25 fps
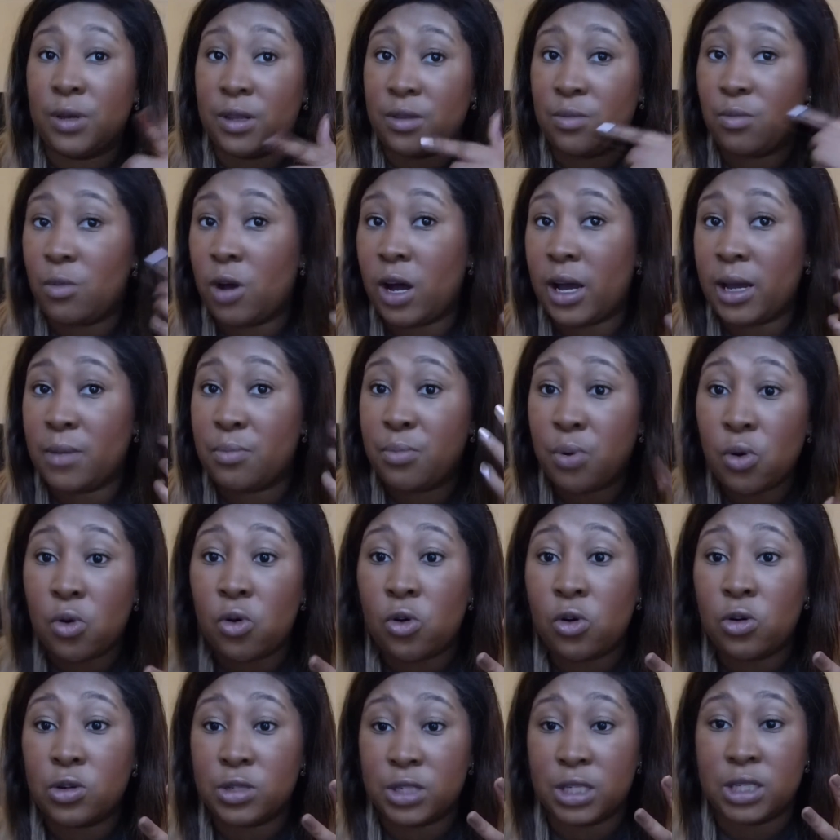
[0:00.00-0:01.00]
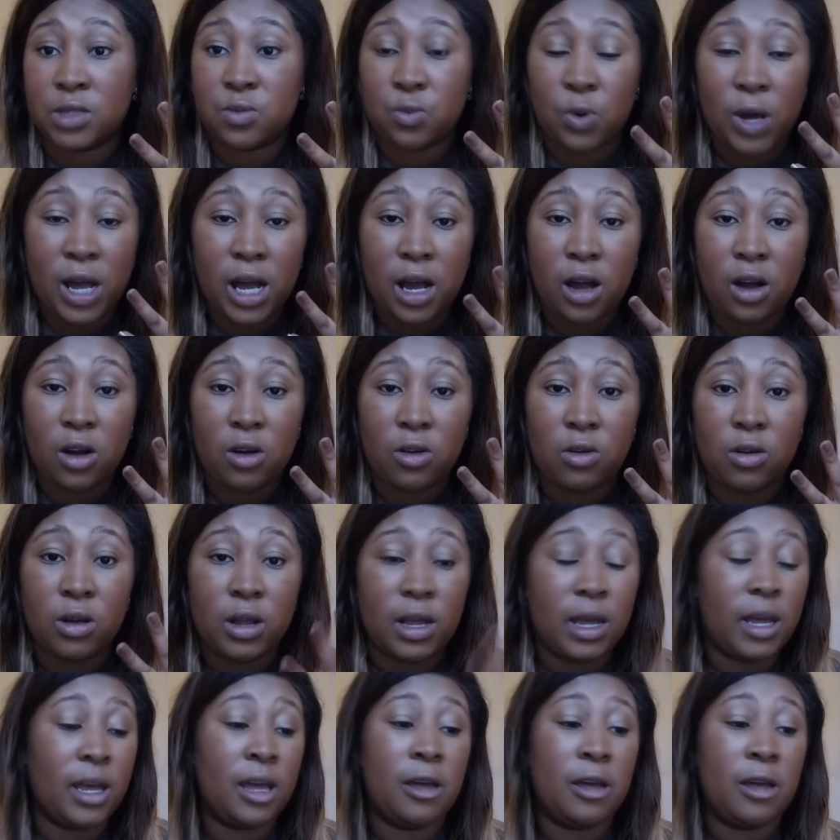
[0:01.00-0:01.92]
with my pores as well.